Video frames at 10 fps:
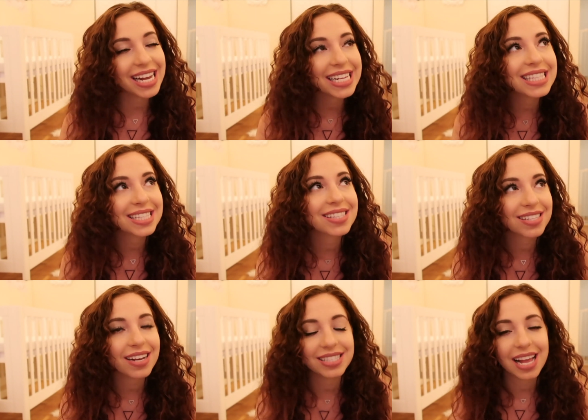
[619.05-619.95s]
It
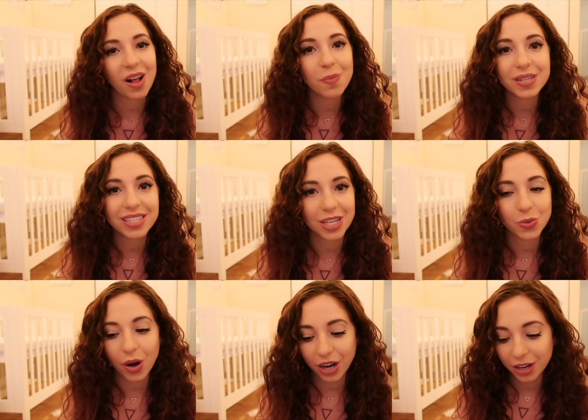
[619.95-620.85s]
does help, it
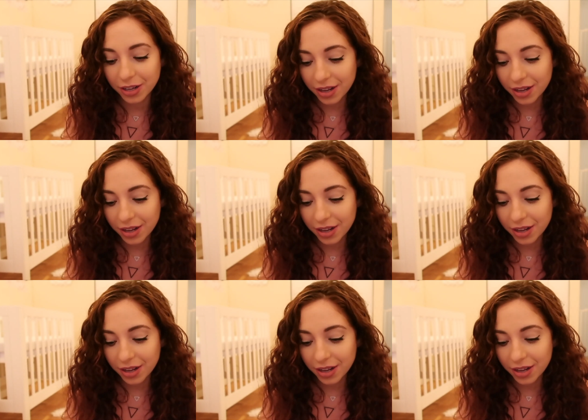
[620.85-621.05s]
does work.